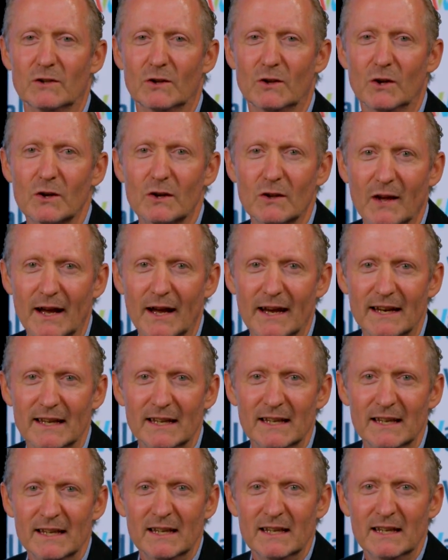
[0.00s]
look like?
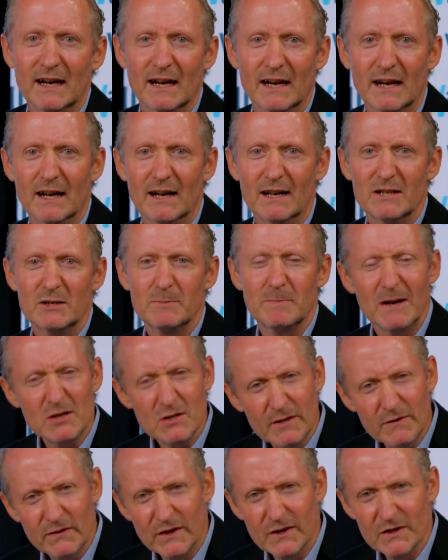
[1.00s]

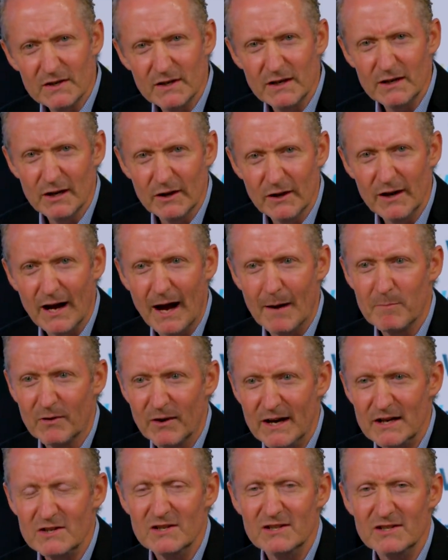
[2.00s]
Especially for a security
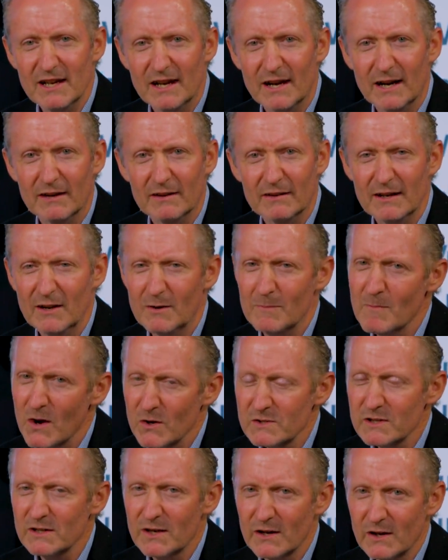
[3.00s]
operations center. Most
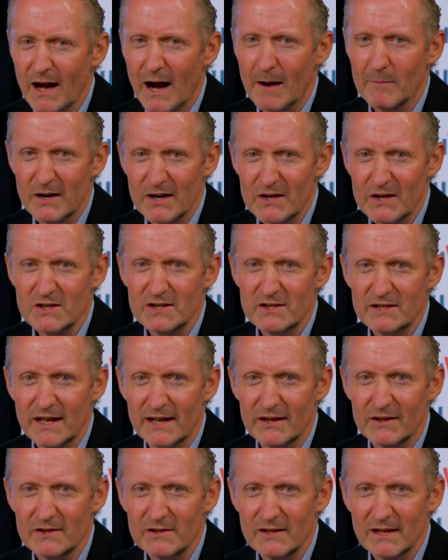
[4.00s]
security operations
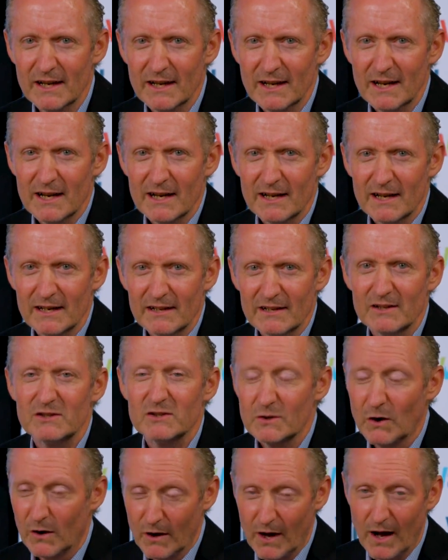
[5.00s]
centers
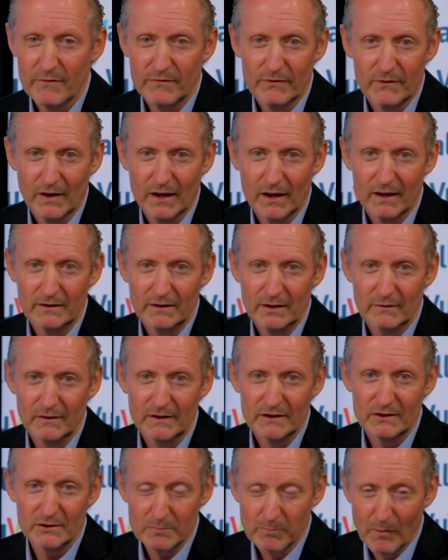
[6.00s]
start off relatively
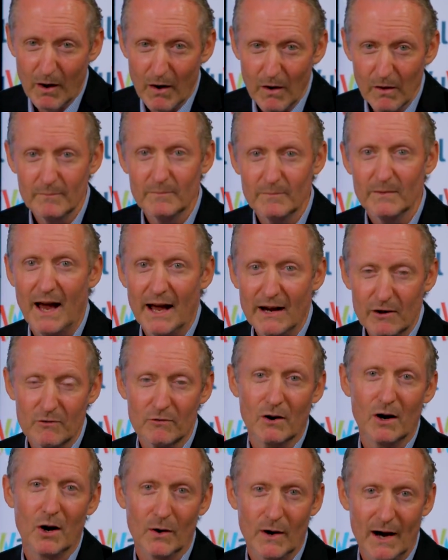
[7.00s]
small and
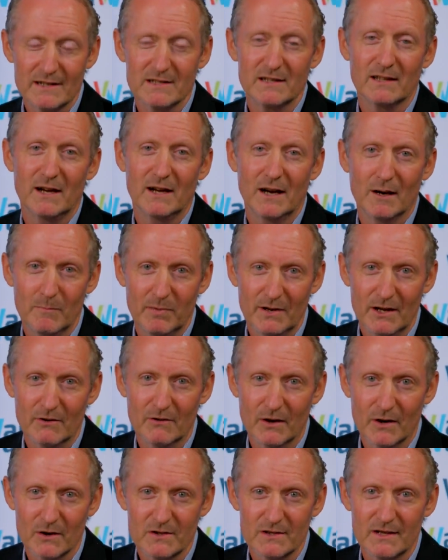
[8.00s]
grow as the company
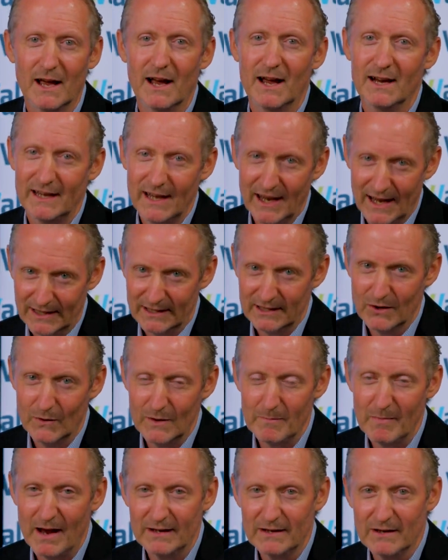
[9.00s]
grows. Again, going
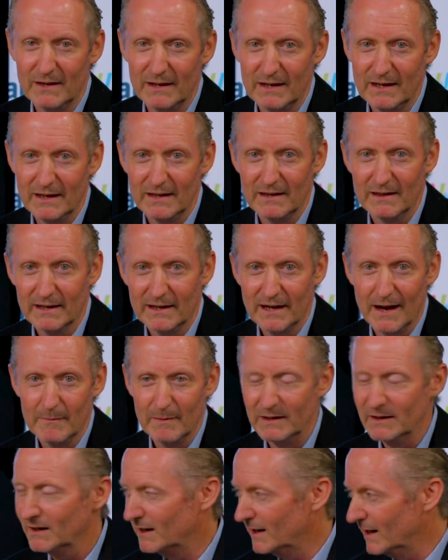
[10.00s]
back to the
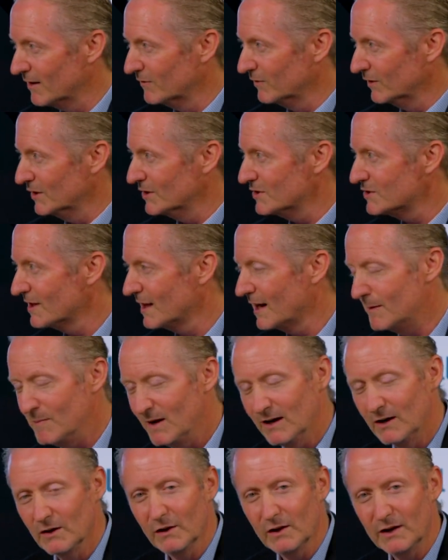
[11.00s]
comment on evolution that I
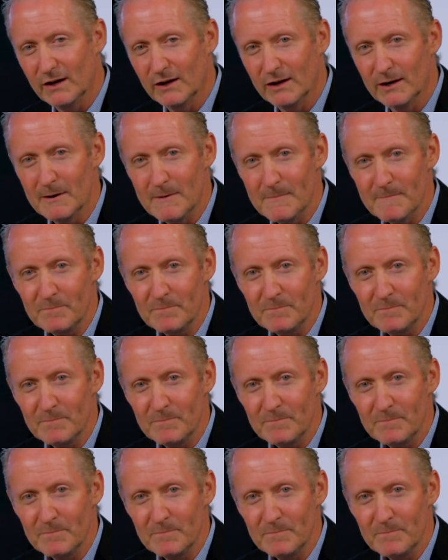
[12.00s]
made earlier,